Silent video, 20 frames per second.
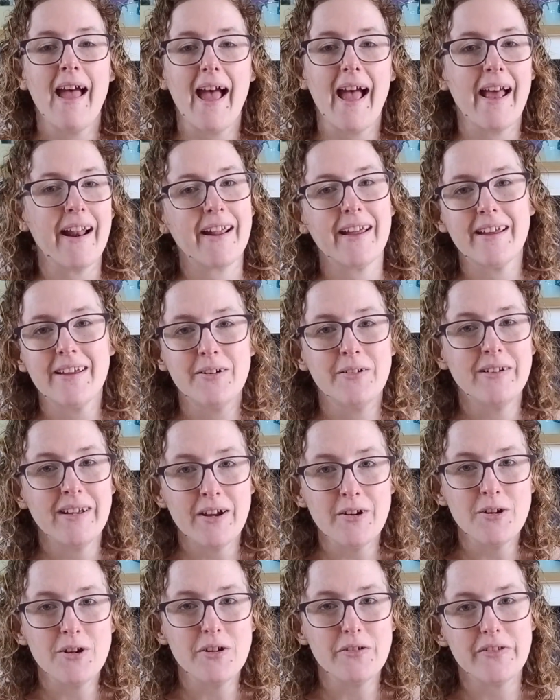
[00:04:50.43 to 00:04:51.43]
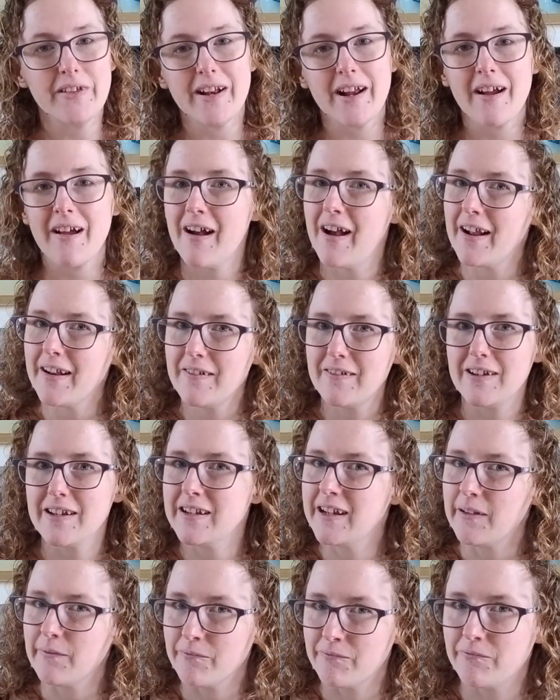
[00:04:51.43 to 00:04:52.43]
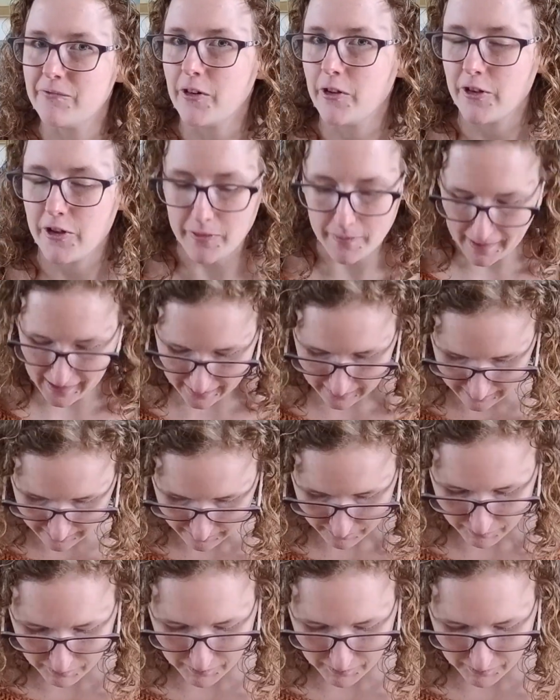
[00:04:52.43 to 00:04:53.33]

And I can tell you that I kind of didn't even follow the pattern